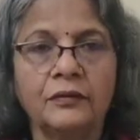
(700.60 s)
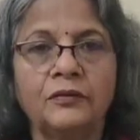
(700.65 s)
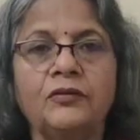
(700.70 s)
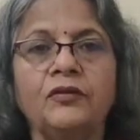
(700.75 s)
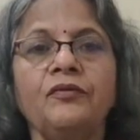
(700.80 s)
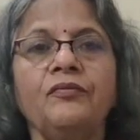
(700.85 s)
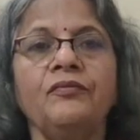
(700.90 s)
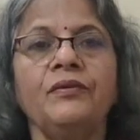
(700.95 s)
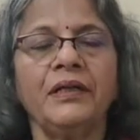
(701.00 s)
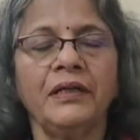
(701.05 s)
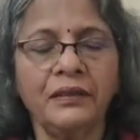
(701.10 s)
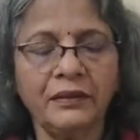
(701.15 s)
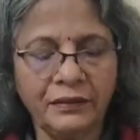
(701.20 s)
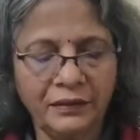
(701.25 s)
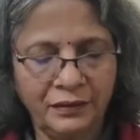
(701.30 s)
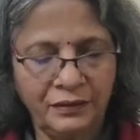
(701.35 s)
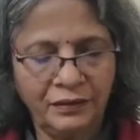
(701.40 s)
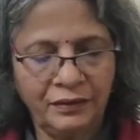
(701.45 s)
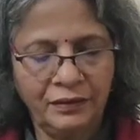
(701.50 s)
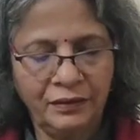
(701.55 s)
So
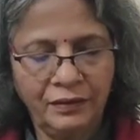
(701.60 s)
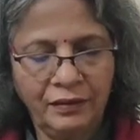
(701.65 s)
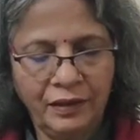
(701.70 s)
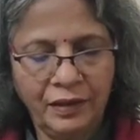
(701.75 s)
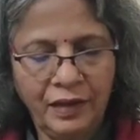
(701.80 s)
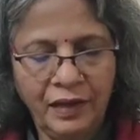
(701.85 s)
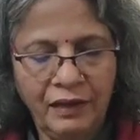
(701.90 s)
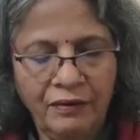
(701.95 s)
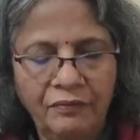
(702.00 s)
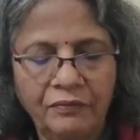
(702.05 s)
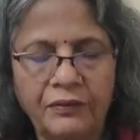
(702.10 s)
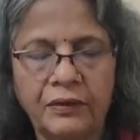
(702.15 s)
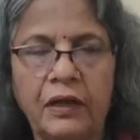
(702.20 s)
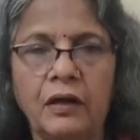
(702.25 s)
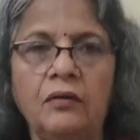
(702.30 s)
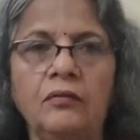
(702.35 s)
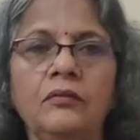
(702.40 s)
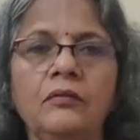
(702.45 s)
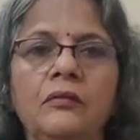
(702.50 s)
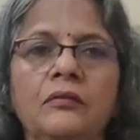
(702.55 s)
friends, I have
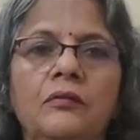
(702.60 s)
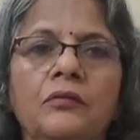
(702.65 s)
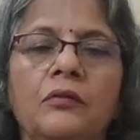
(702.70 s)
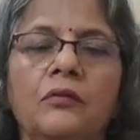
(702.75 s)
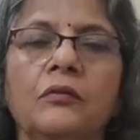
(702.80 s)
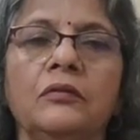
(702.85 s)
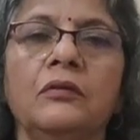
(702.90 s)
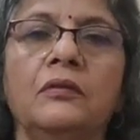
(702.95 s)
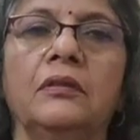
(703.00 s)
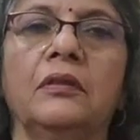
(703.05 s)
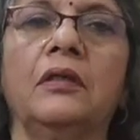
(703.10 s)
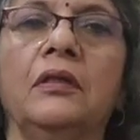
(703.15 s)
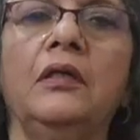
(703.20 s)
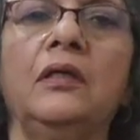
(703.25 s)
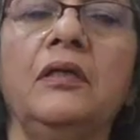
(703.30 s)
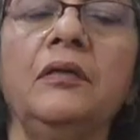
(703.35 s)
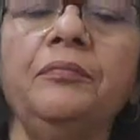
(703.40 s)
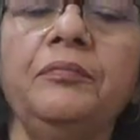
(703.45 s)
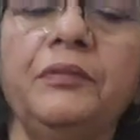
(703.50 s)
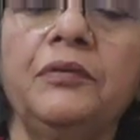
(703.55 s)
ground those
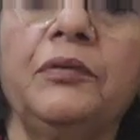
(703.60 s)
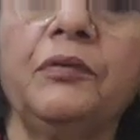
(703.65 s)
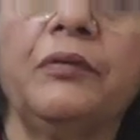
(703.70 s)
herbs